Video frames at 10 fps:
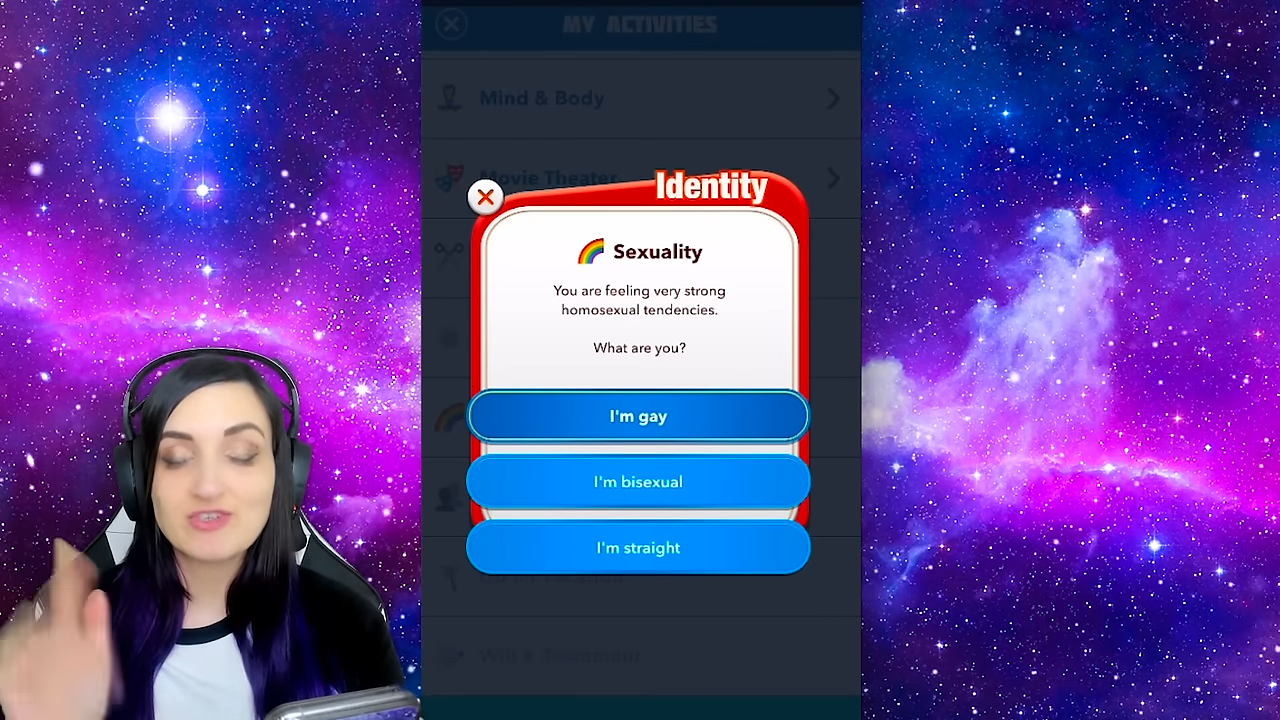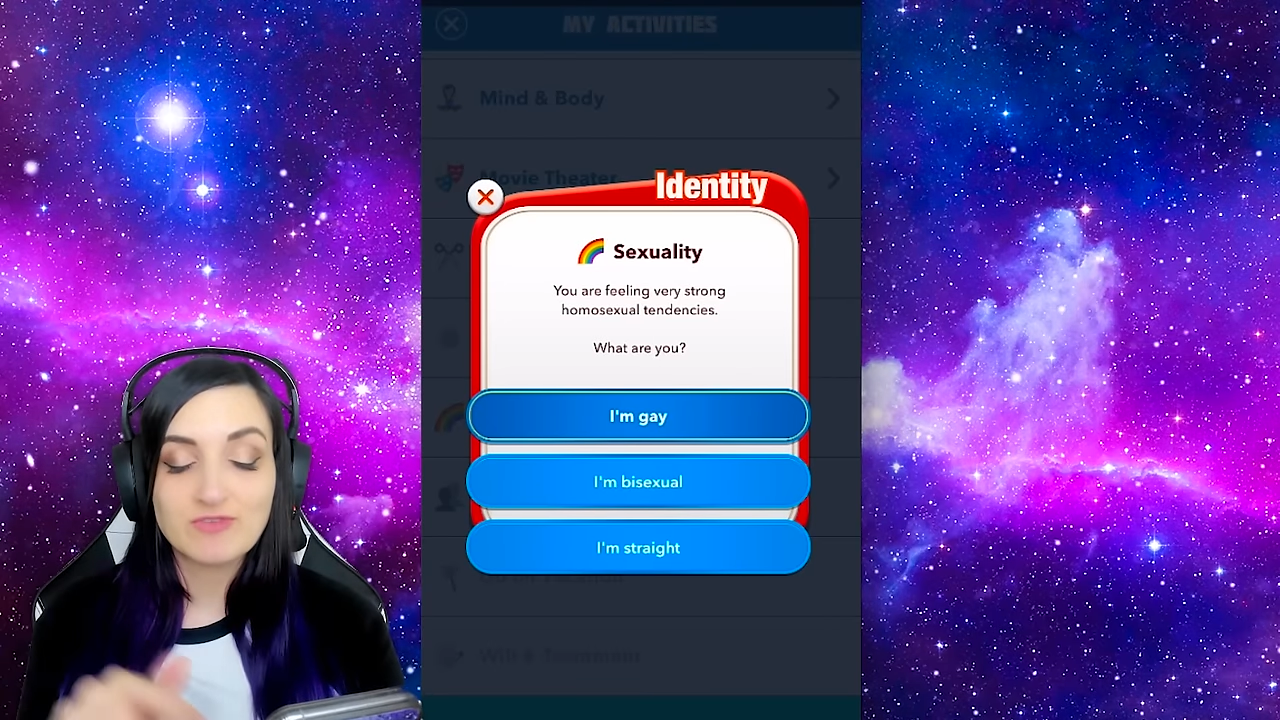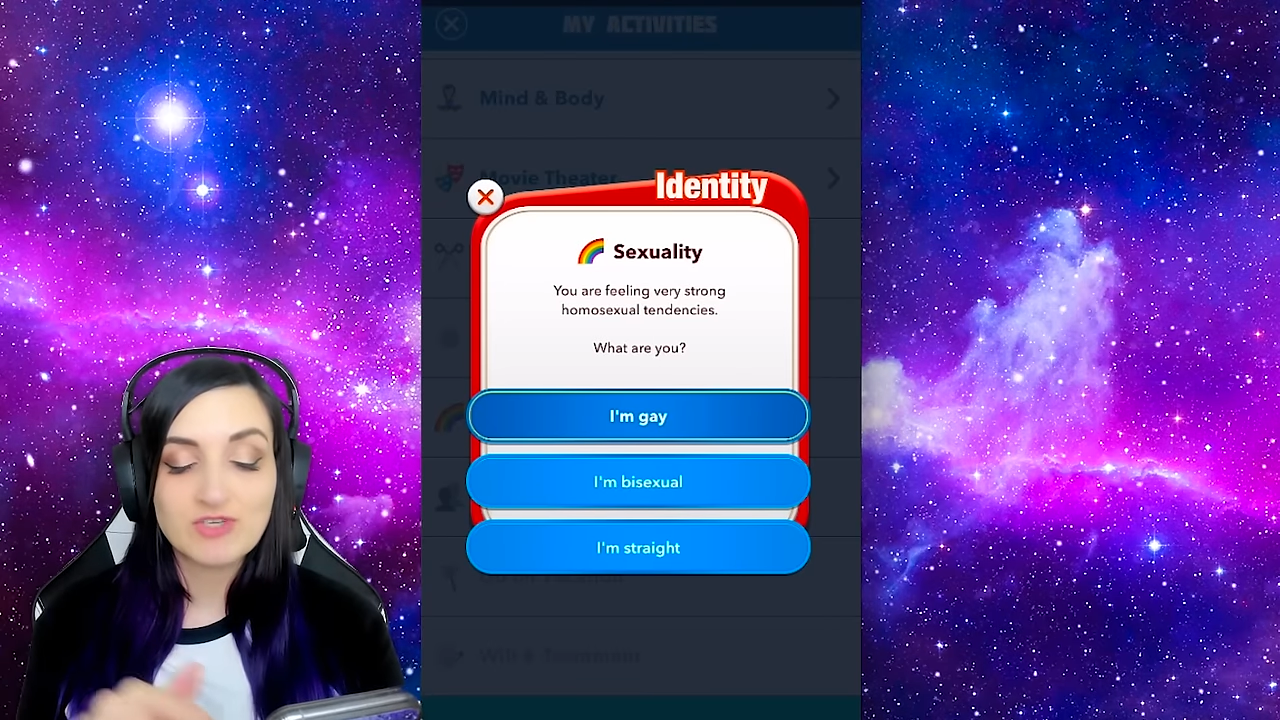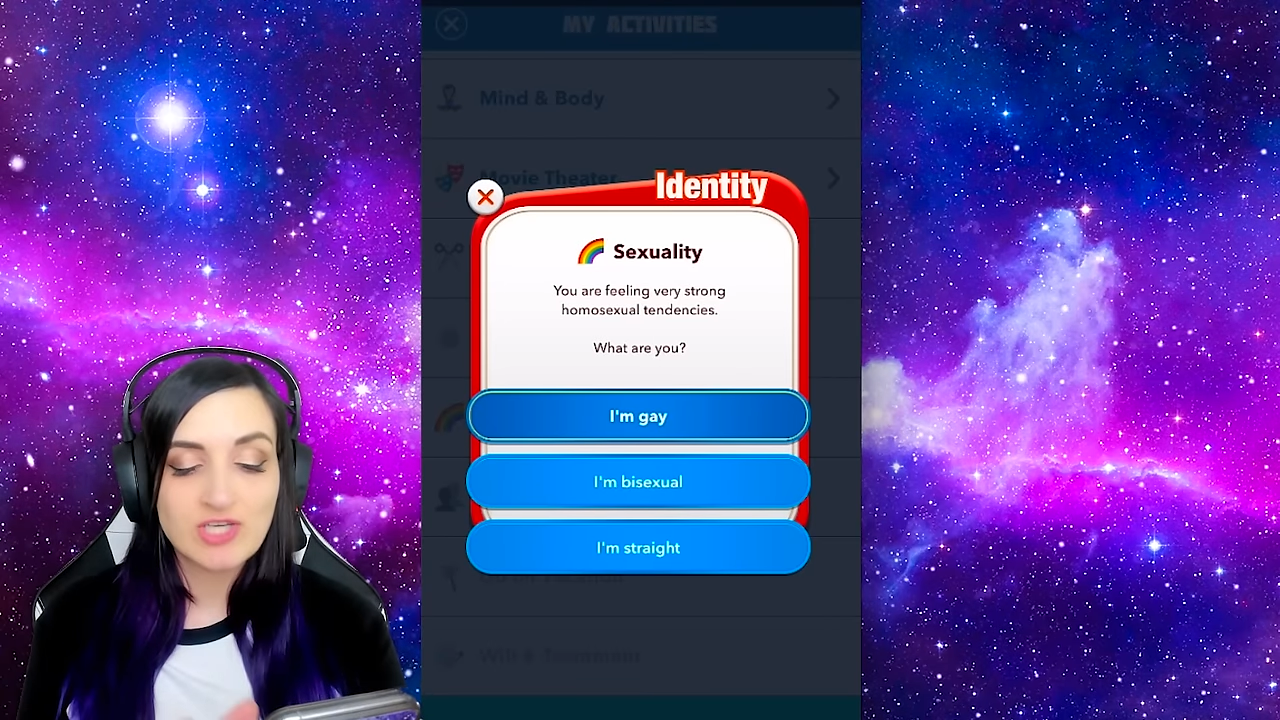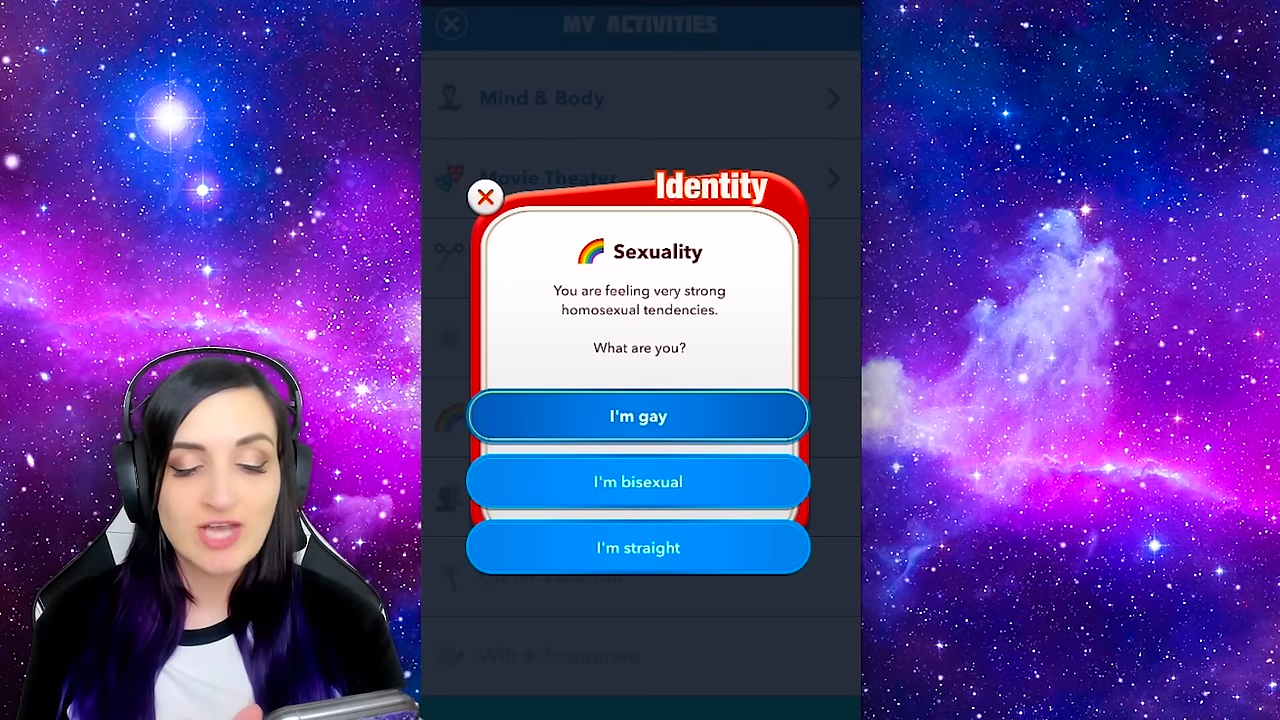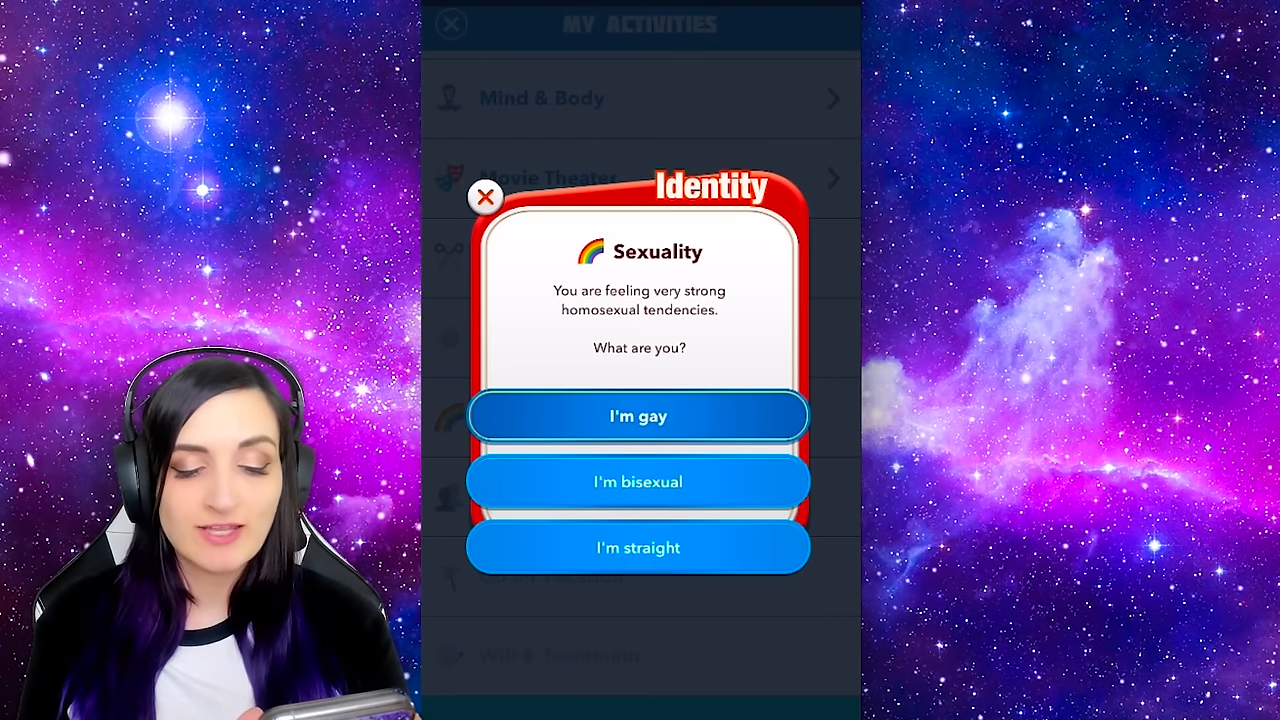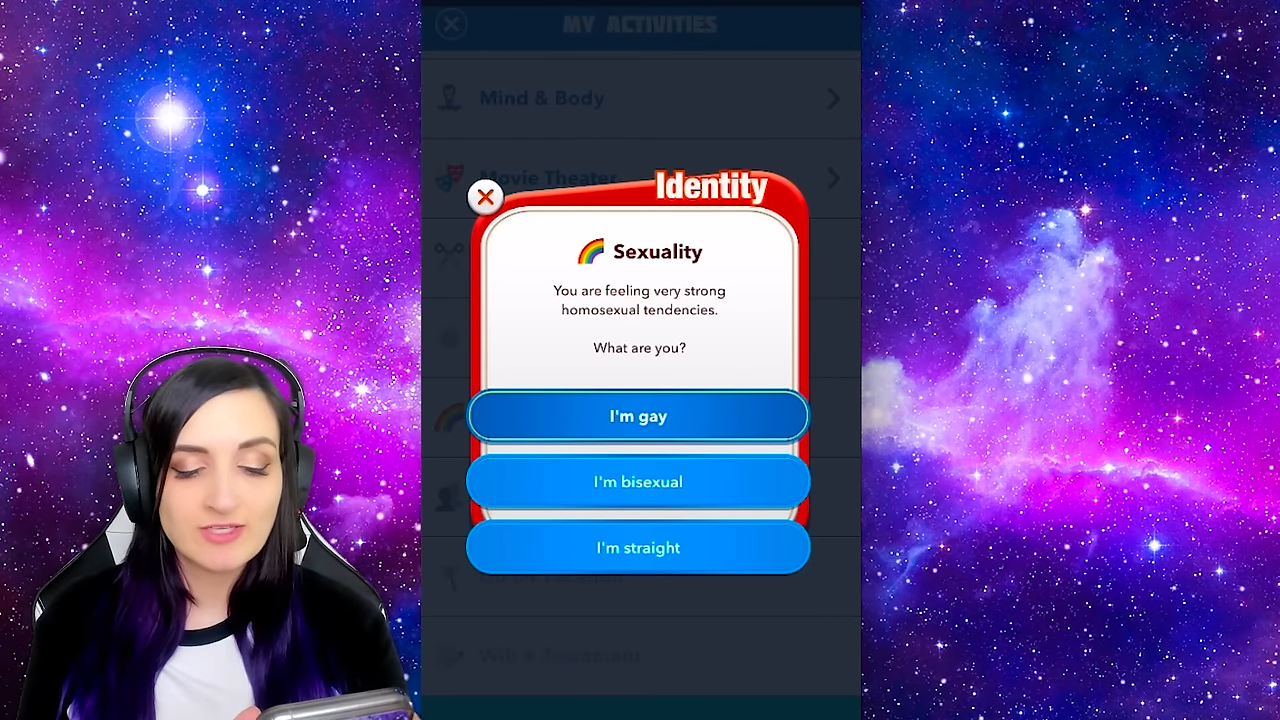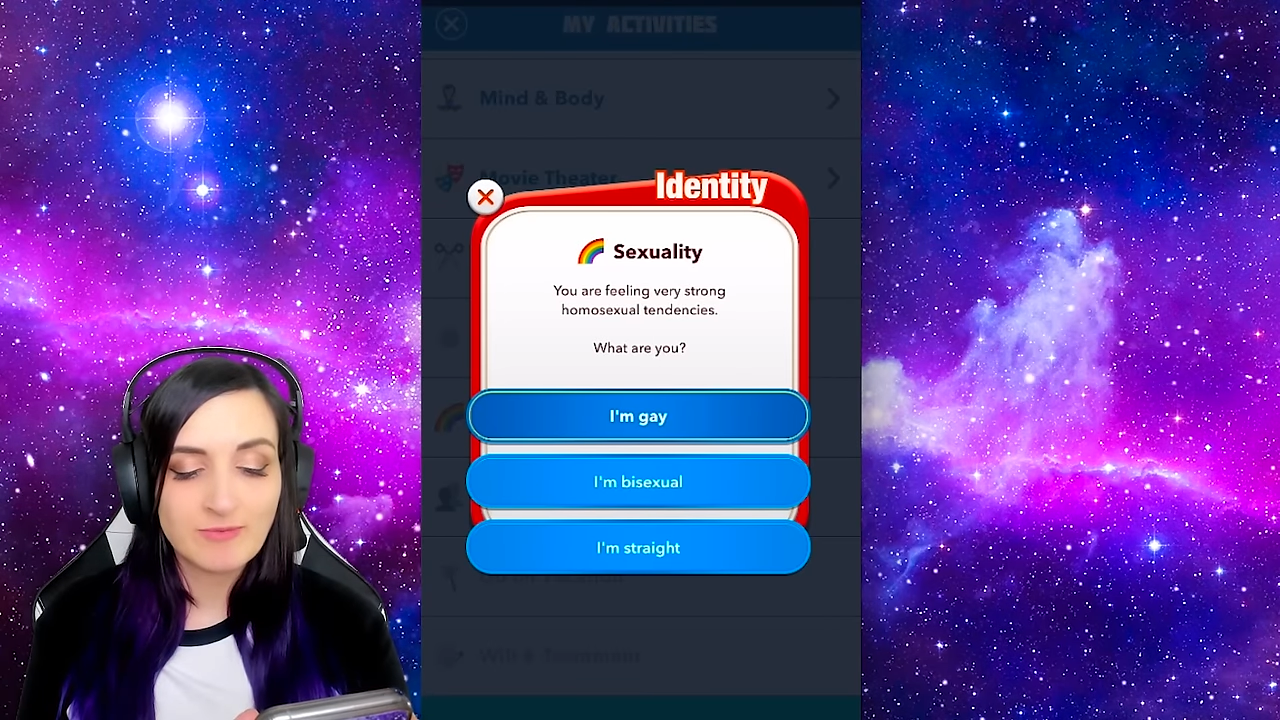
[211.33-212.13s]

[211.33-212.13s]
of this challenge,